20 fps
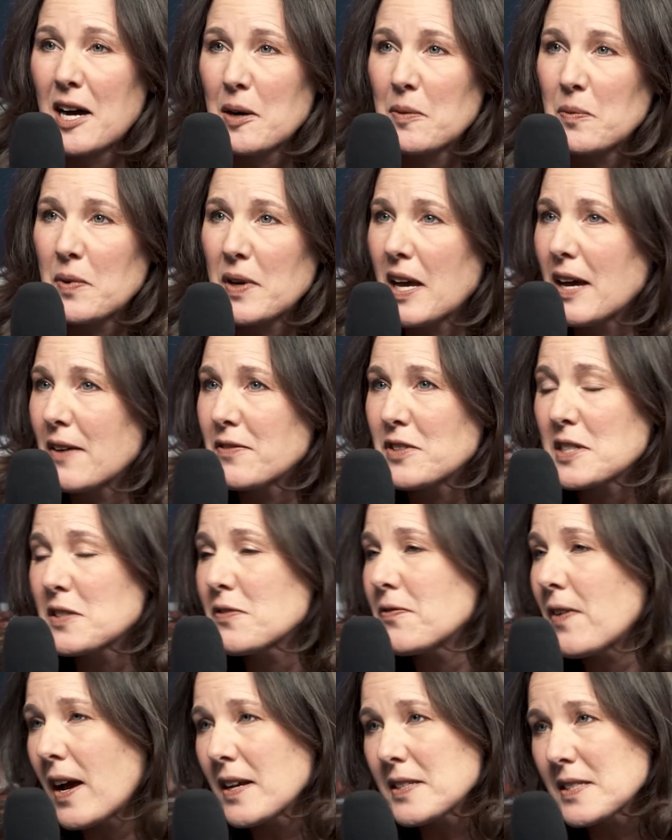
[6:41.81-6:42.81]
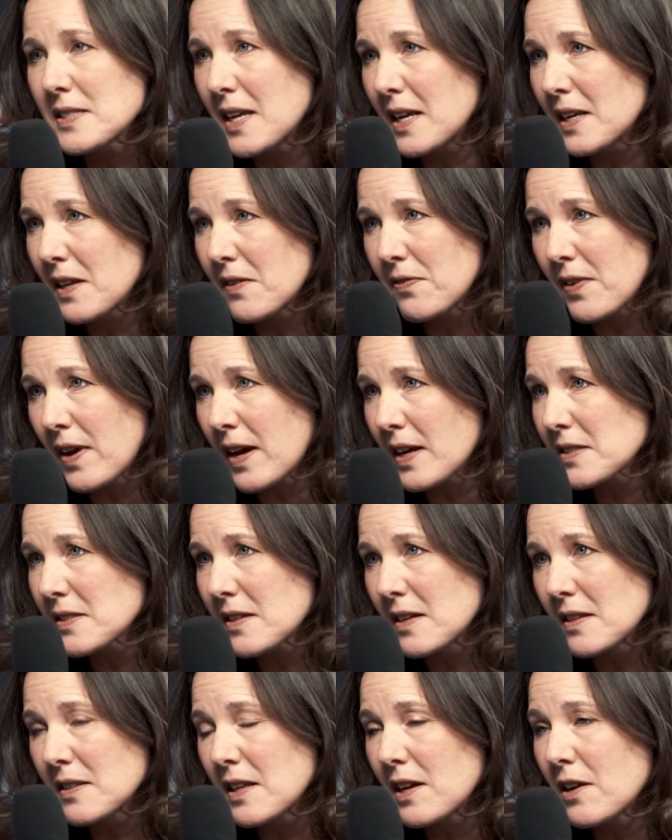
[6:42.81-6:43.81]
We have just fascinating facts
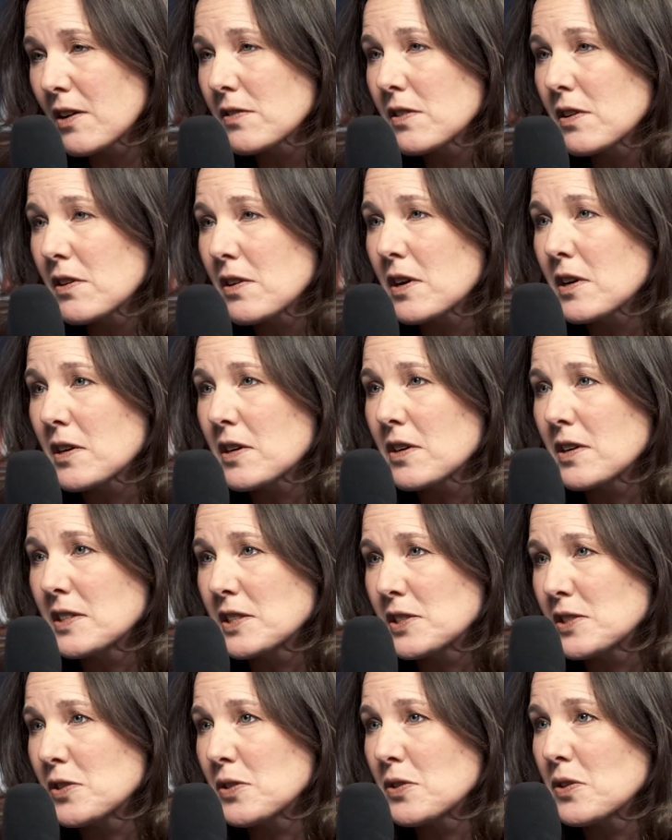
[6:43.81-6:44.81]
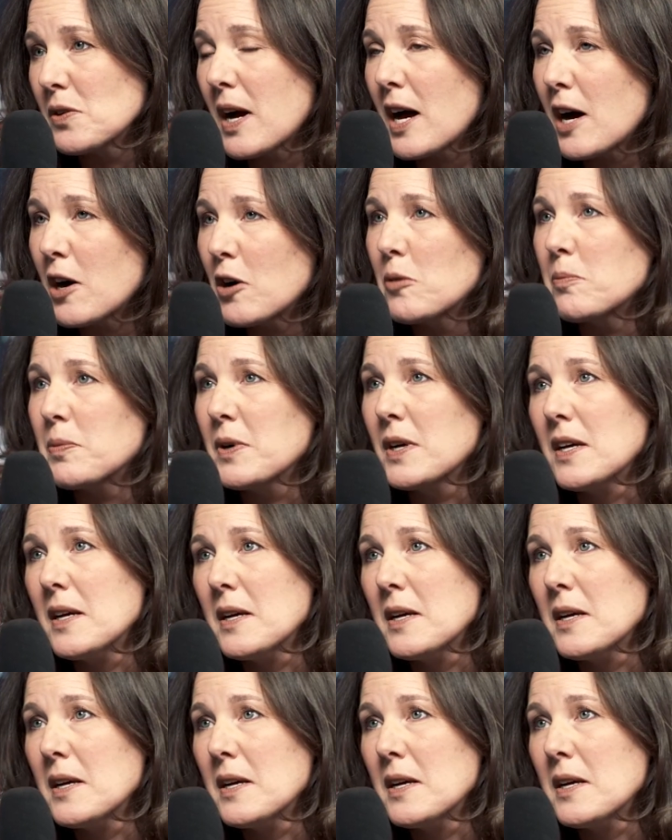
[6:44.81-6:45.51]
on there that are going to help